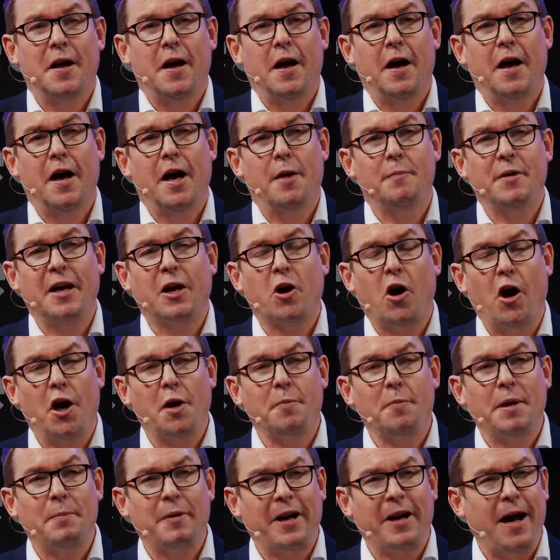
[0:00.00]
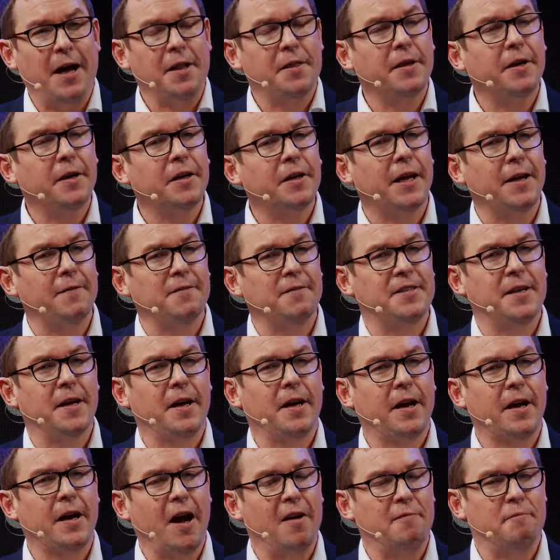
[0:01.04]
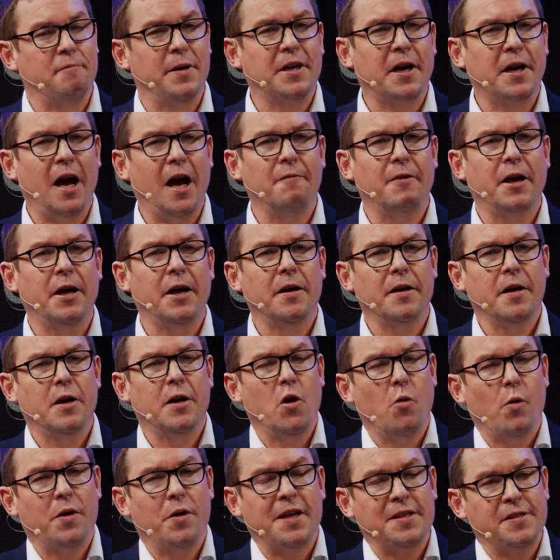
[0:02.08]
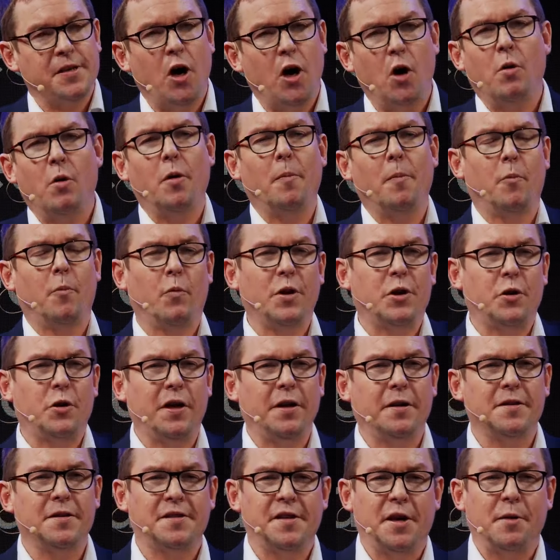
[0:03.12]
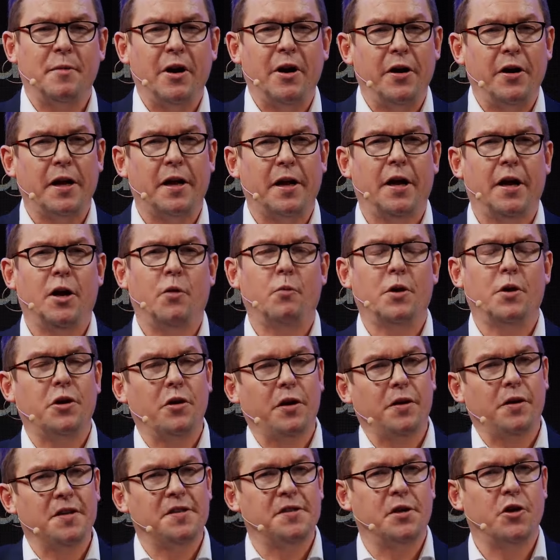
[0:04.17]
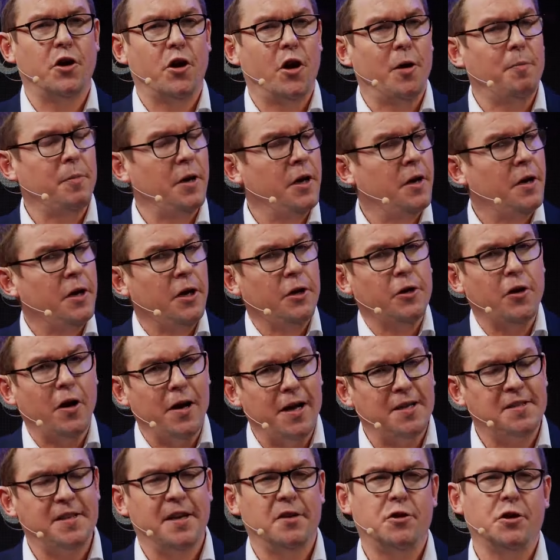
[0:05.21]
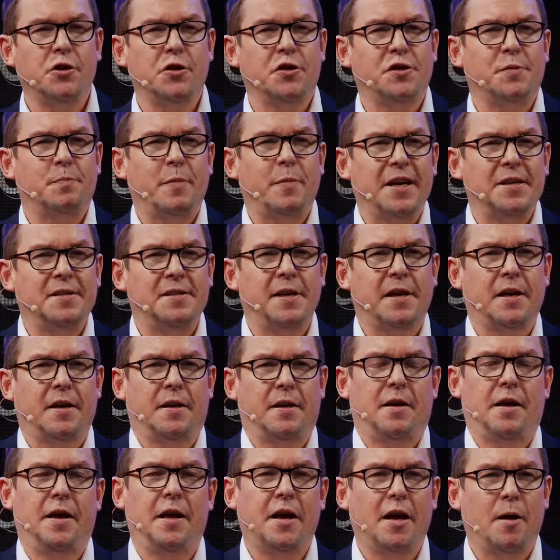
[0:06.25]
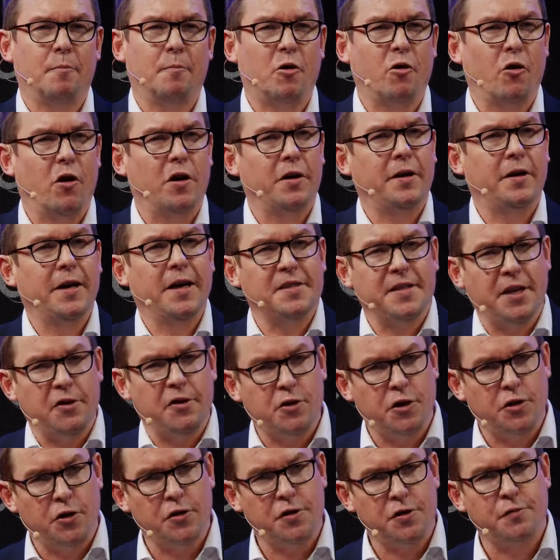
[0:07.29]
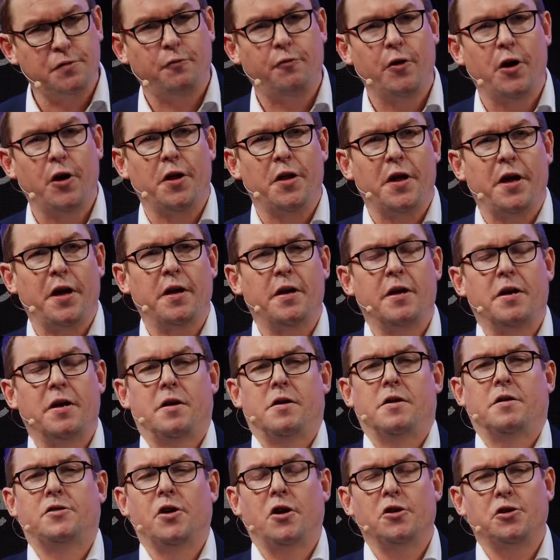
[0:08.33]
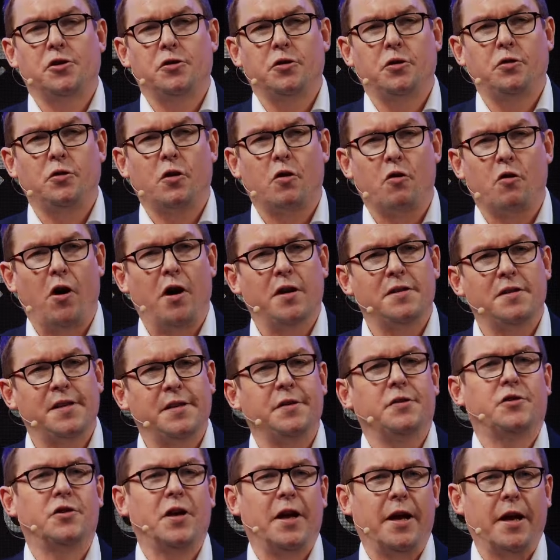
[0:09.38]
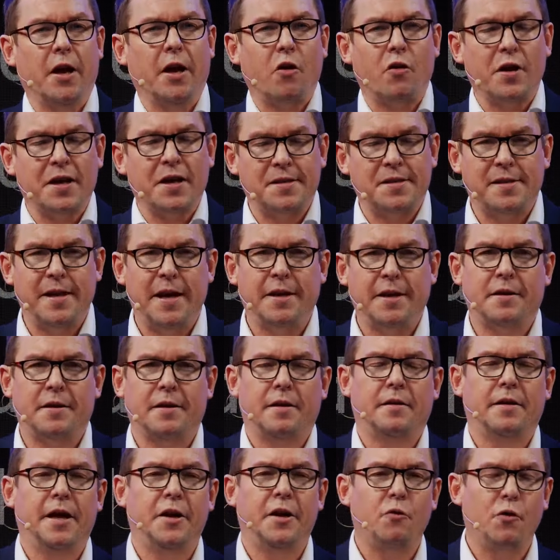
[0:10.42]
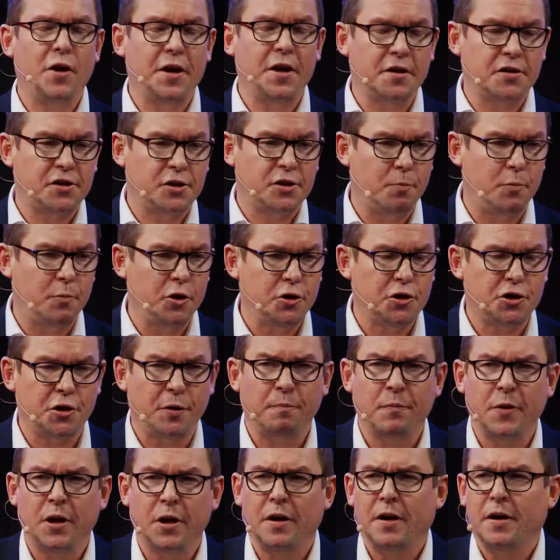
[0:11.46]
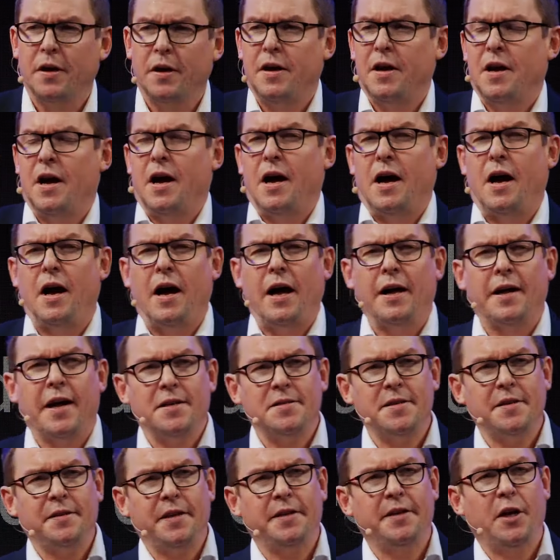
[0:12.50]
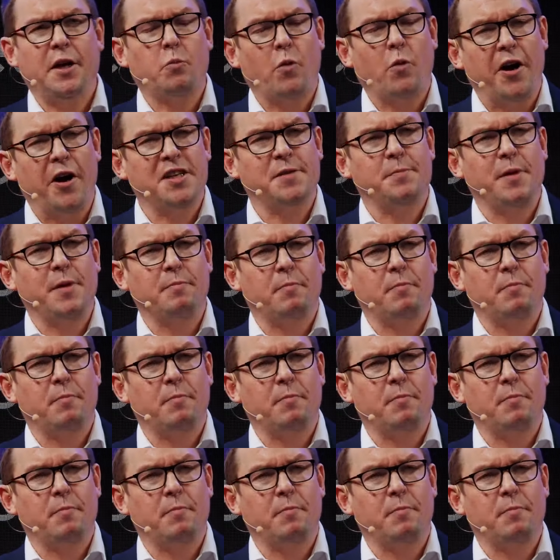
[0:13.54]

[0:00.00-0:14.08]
economy, but I think it gives the government cover when they say, oh, well, we're doing this in America, we're doing this in Europe. Let's introduce basic income grant. Let's introduce further social grants and to increase that redistribution. I guess the thing that worries me